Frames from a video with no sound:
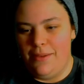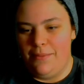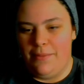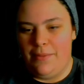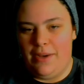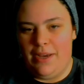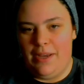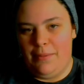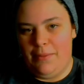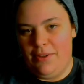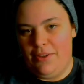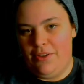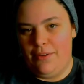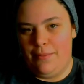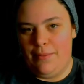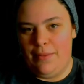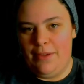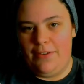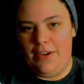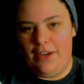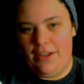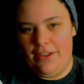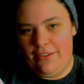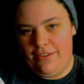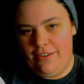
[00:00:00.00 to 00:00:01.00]
my mother and my
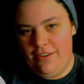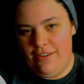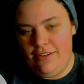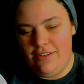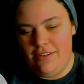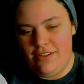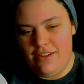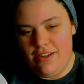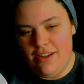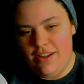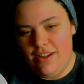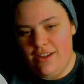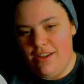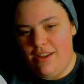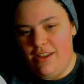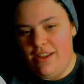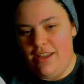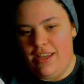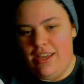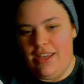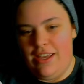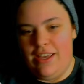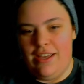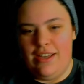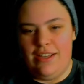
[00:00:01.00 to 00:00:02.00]
father,
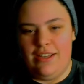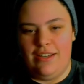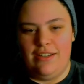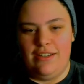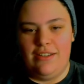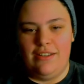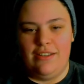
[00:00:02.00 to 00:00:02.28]
and